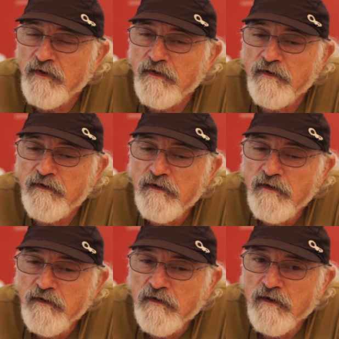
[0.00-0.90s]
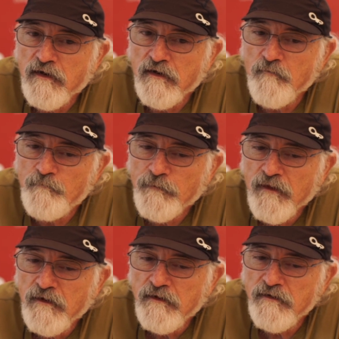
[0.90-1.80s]
And
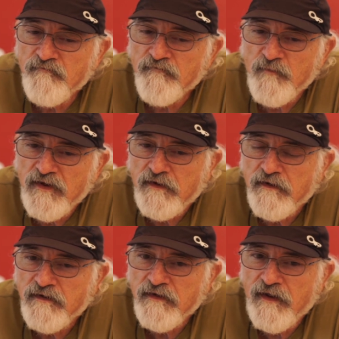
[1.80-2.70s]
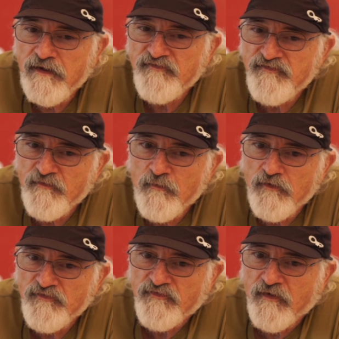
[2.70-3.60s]
for me, it has the
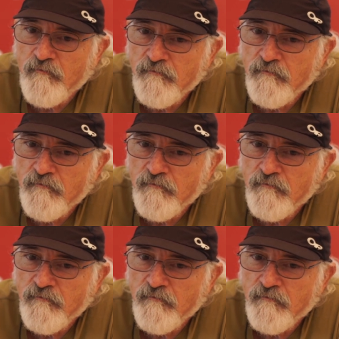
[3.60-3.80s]
most,